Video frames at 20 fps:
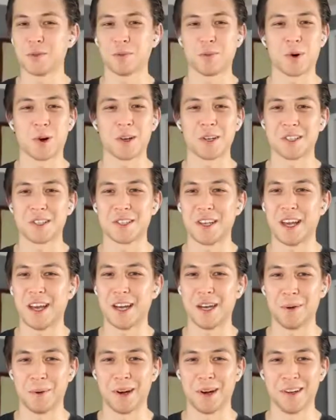works
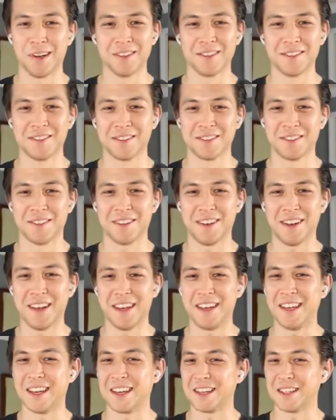anywhere.
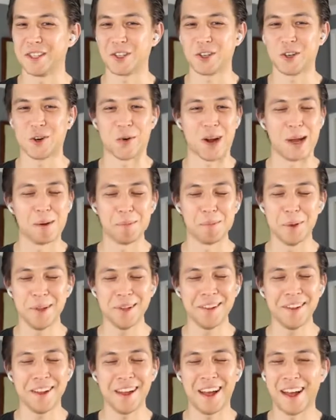He can
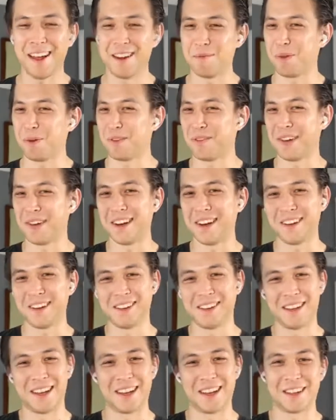scramble and prevent,
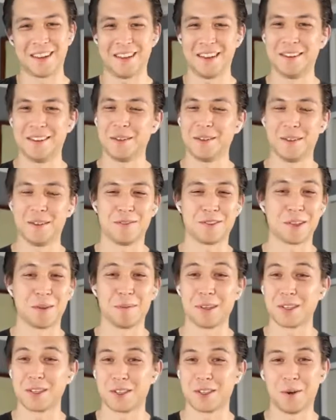like, if
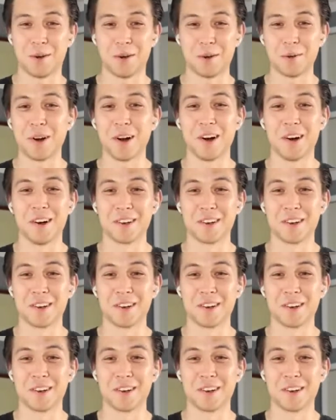something's going wrong.